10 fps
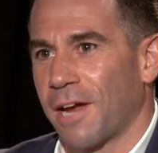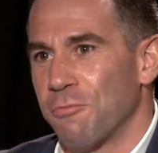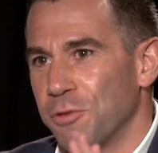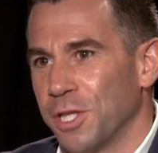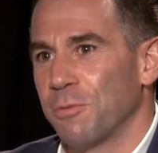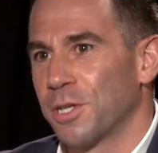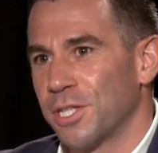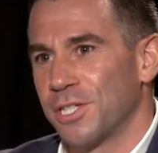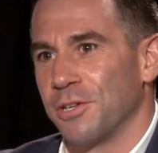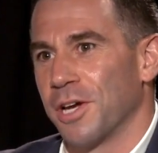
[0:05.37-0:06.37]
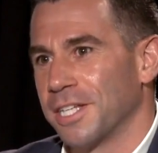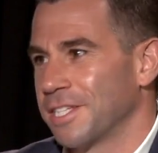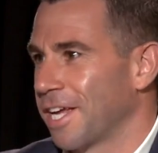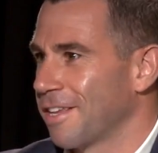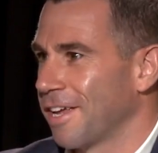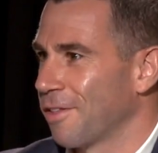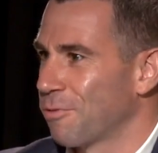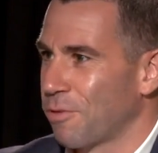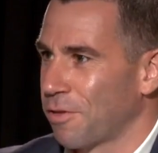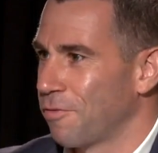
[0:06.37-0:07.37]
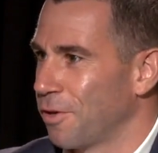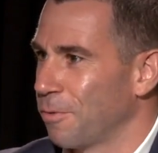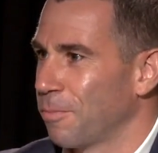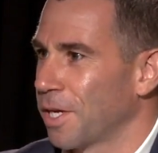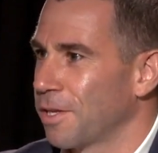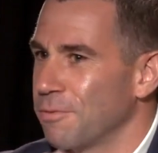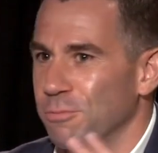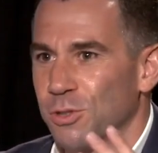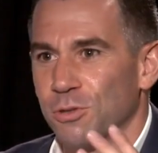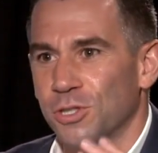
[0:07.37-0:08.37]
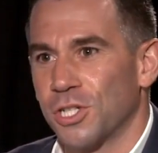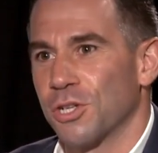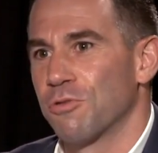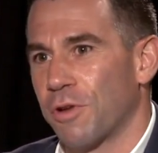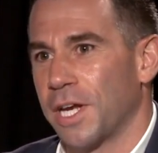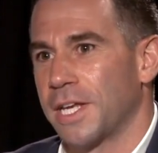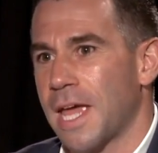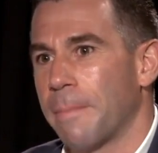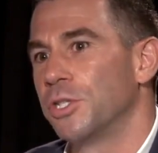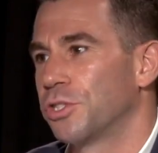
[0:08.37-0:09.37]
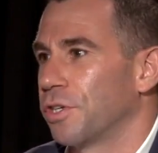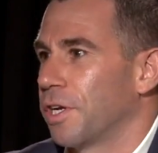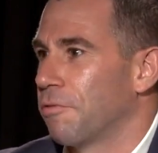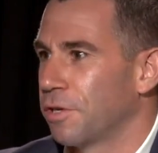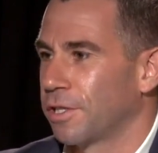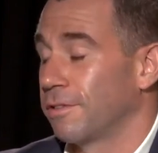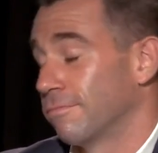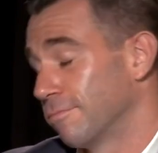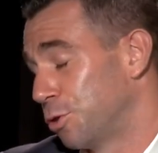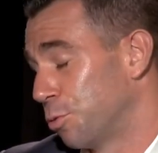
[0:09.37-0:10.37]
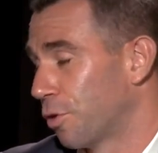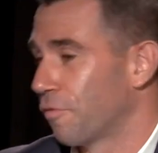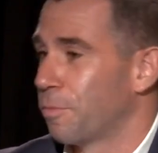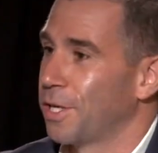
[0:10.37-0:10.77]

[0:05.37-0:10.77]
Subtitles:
like, I really wanted to see you guys get together throughout the film. Like, it was such a great chemistry. I really wish you would have,